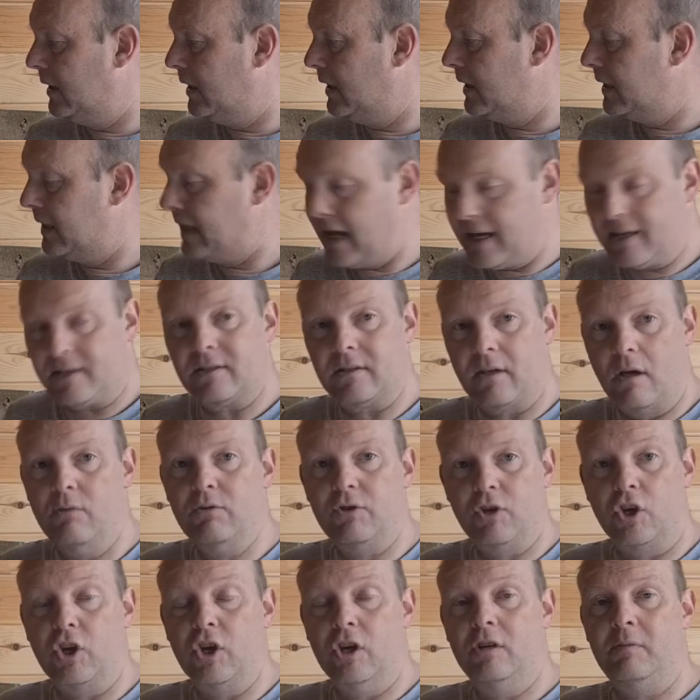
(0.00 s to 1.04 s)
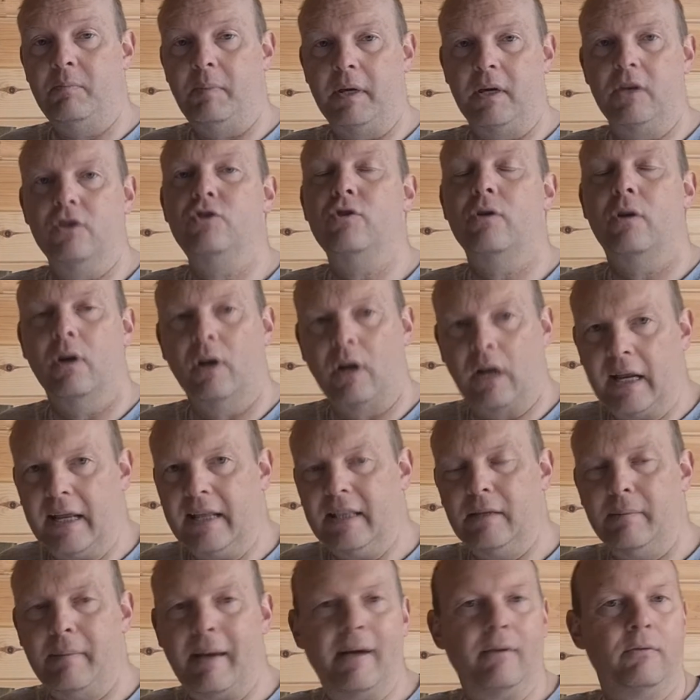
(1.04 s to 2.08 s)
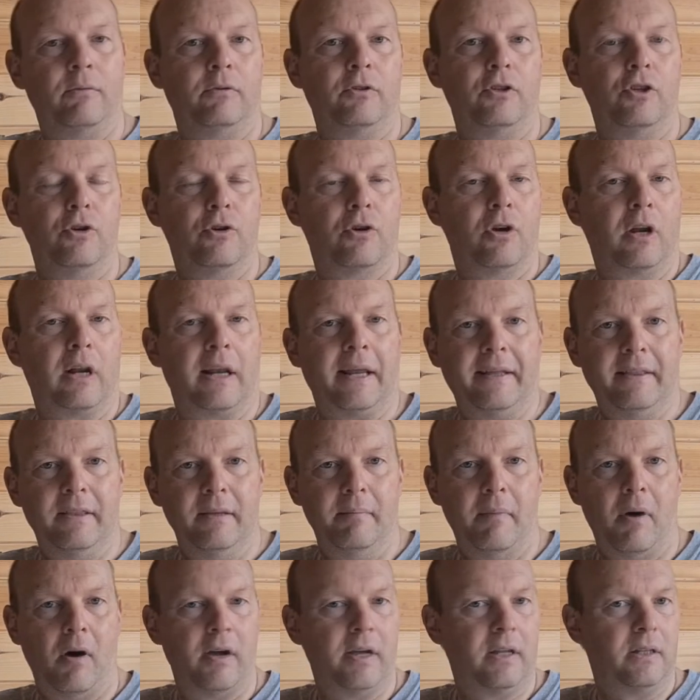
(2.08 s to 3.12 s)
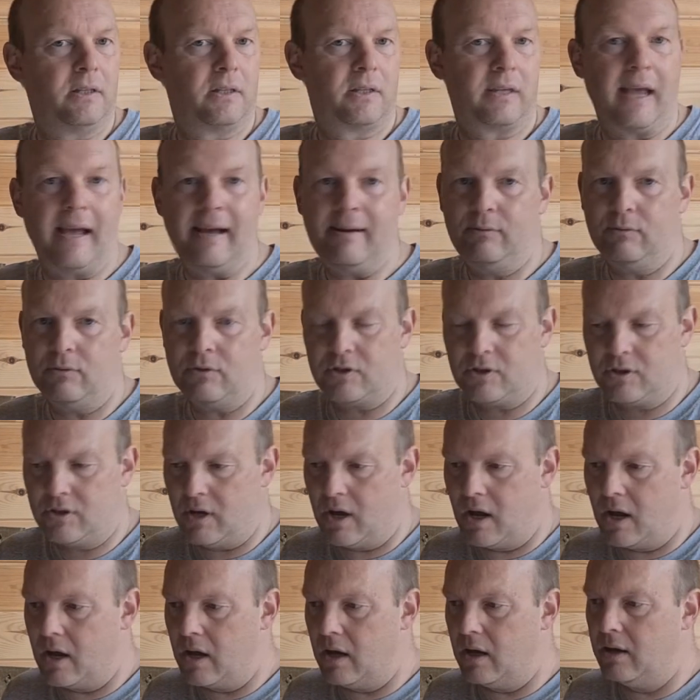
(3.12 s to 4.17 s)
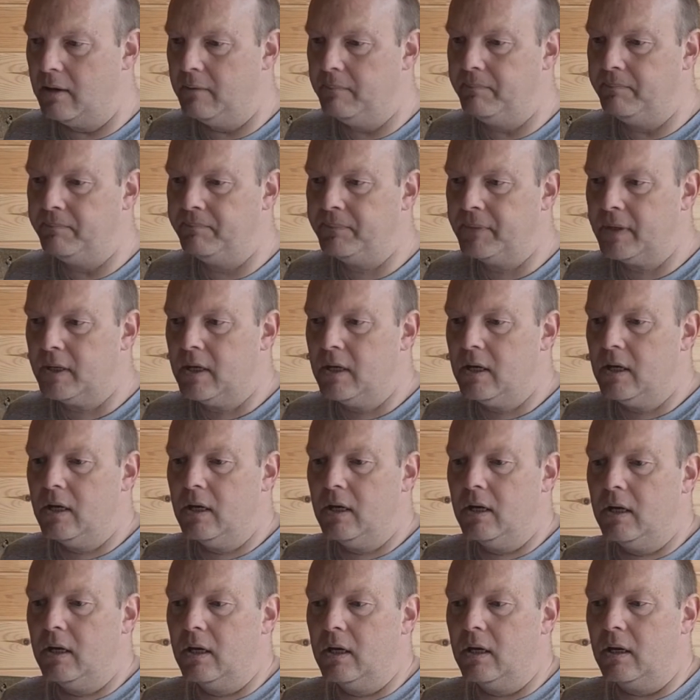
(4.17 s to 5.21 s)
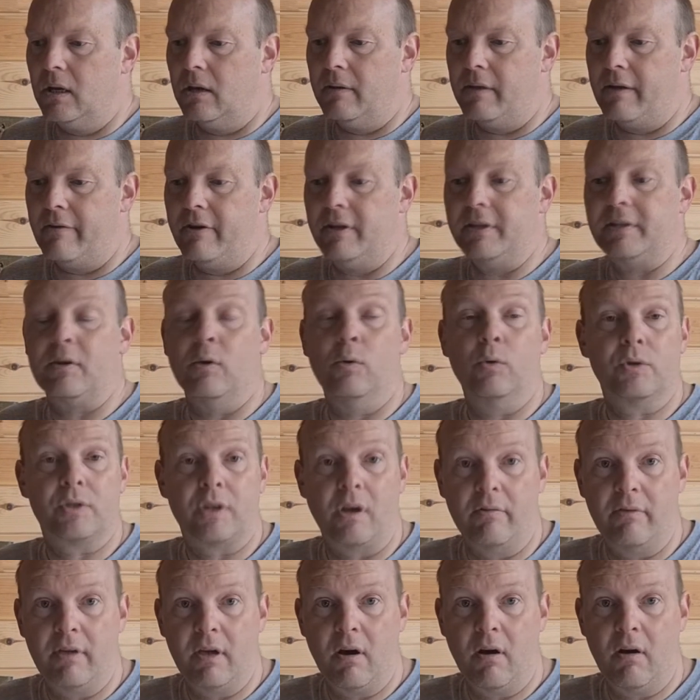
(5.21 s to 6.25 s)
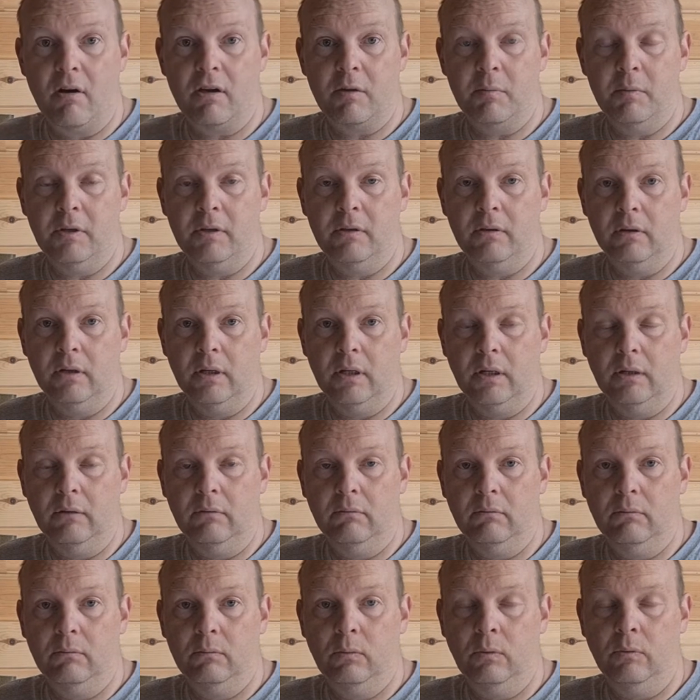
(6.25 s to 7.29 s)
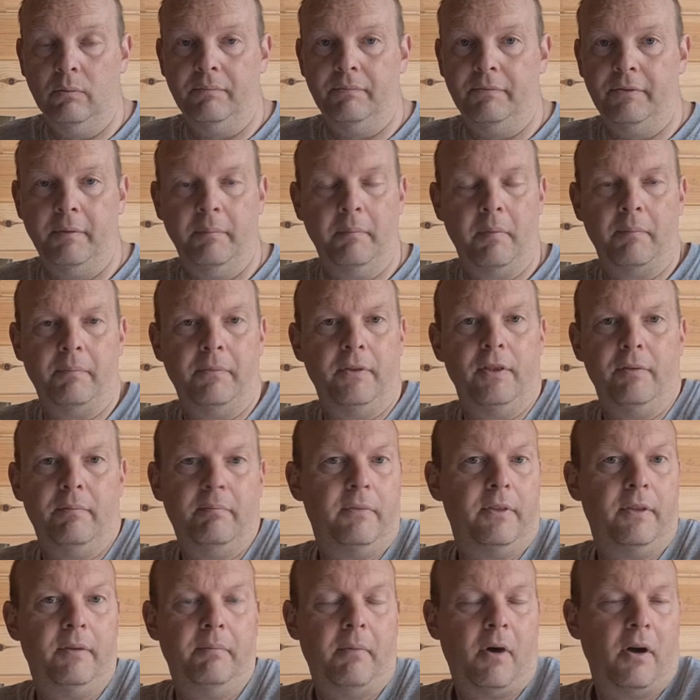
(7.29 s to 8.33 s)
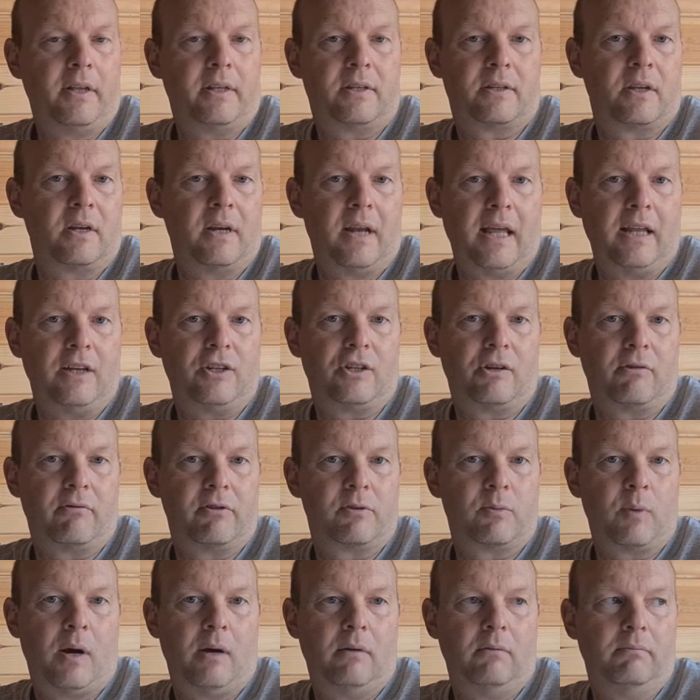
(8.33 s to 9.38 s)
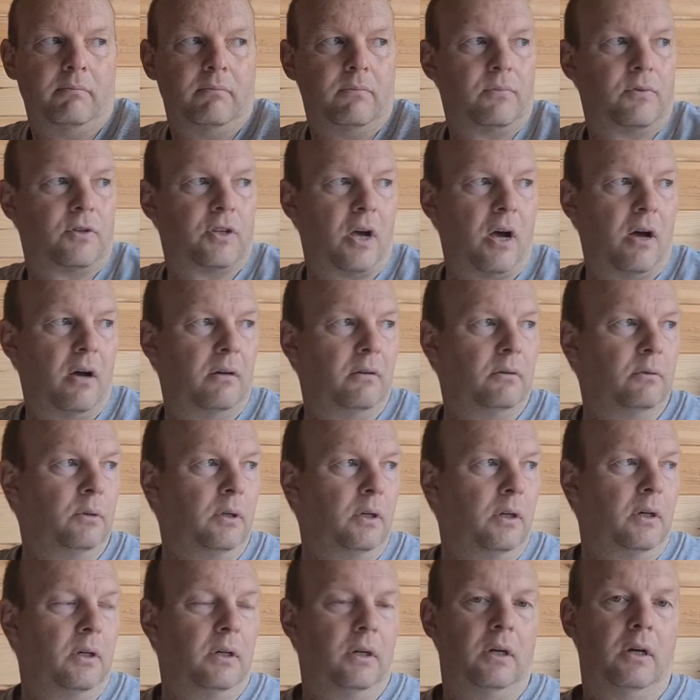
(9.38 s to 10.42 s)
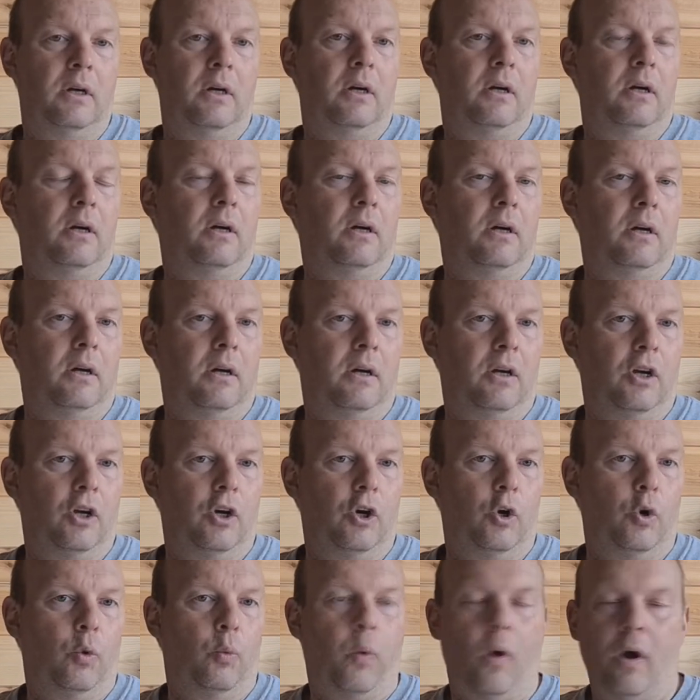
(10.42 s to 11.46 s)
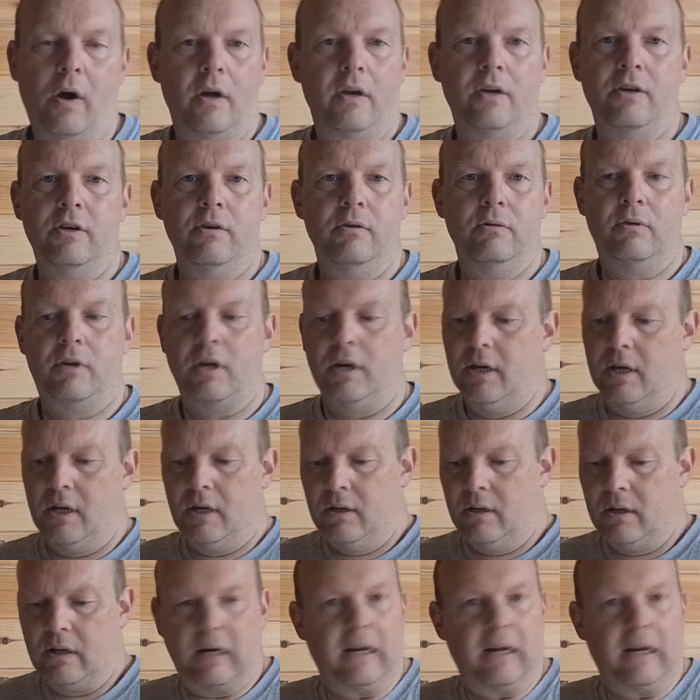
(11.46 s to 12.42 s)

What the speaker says: yes, those are good because you can clean them out, you can clean the mites out. You know, there is also the argument that, well, the mites are nature as well, so why are you going to